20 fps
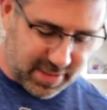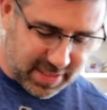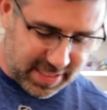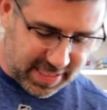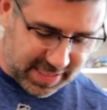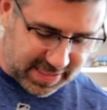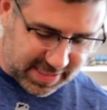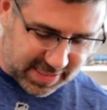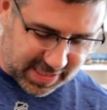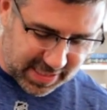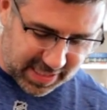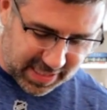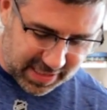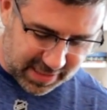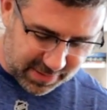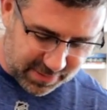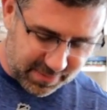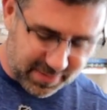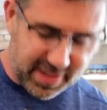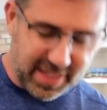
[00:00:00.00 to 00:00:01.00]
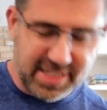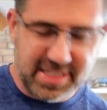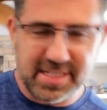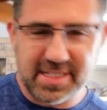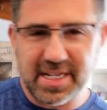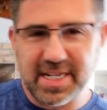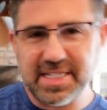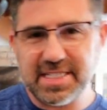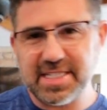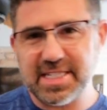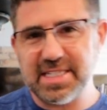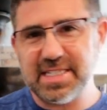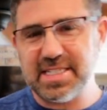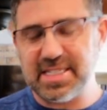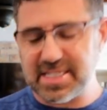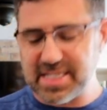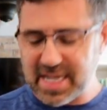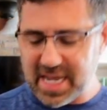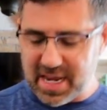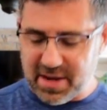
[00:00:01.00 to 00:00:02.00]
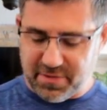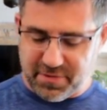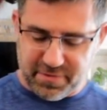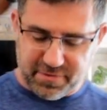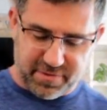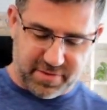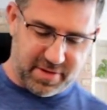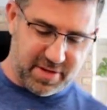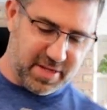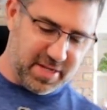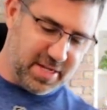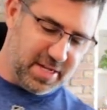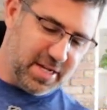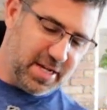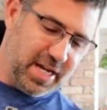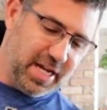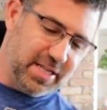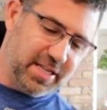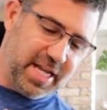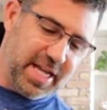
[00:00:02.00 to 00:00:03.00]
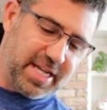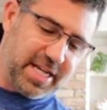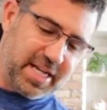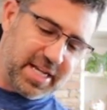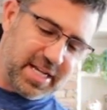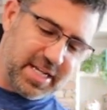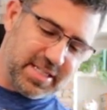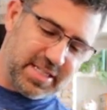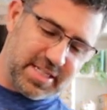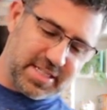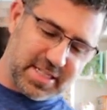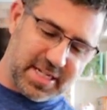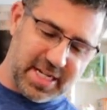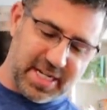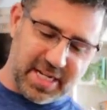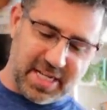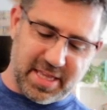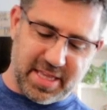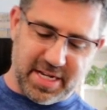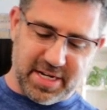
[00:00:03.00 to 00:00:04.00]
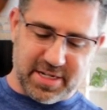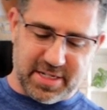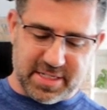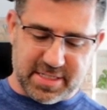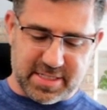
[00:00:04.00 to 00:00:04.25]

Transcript: It's nice and safe. I like it because it's kind of their